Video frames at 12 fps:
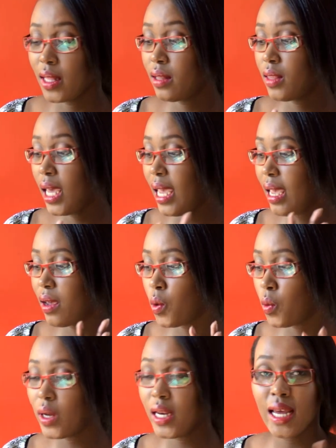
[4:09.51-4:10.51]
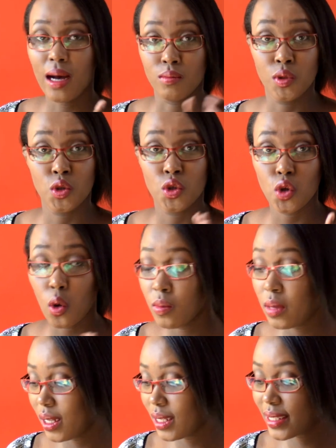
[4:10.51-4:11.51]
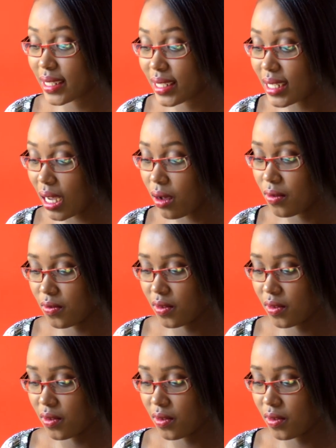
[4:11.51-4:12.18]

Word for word: and they really absorb stuff